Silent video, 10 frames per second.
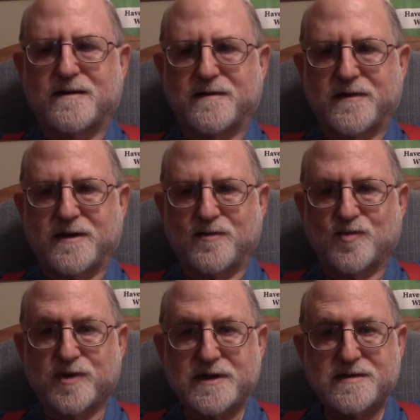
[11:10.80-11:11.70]
they
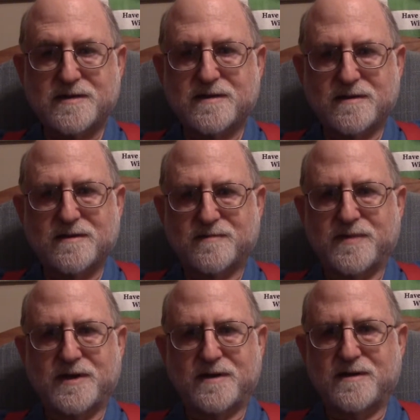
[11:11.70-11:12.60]
risk
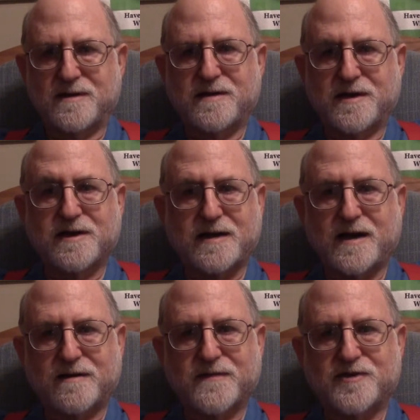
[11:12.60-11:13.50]
being kicked
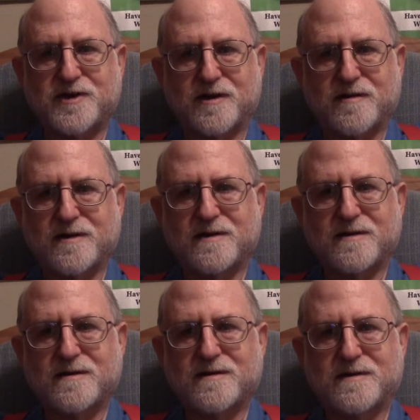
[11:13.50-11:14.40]
out of the
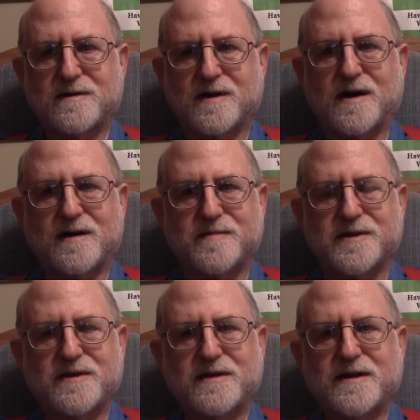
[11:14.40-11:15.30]
sharing
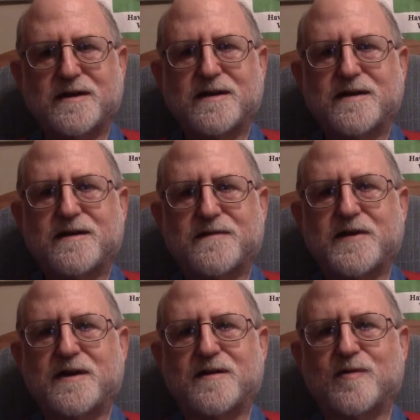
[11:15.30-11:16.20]
economy if
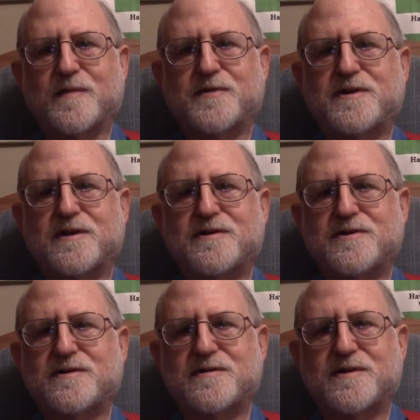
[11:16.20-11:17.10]
they get a
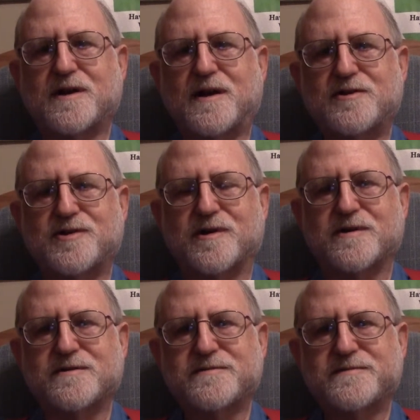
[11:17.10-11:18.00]
reputation to the
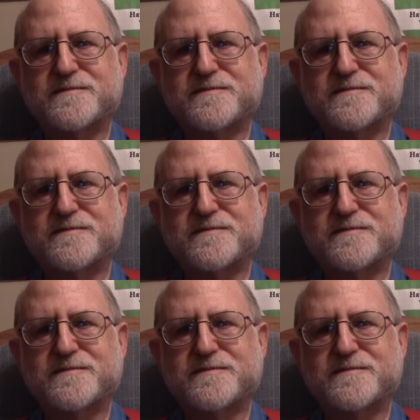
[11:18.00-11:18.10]
contrary.